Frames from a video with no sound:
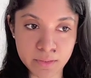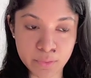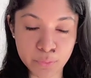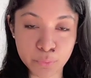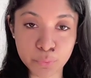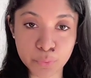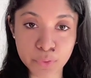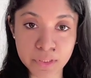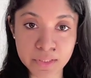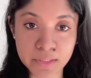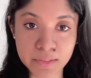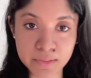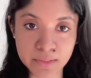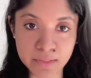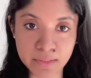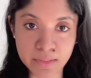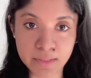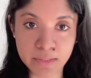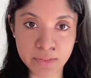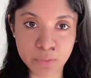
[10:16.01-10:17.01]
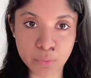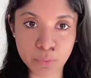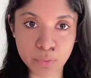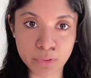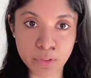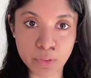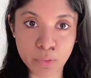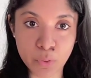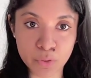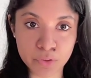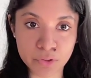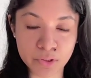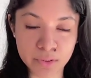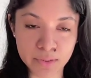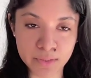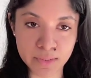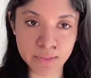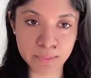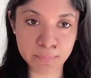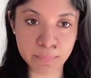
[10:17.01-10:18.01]
reasoning or the
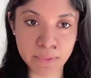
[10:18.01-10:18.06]
logical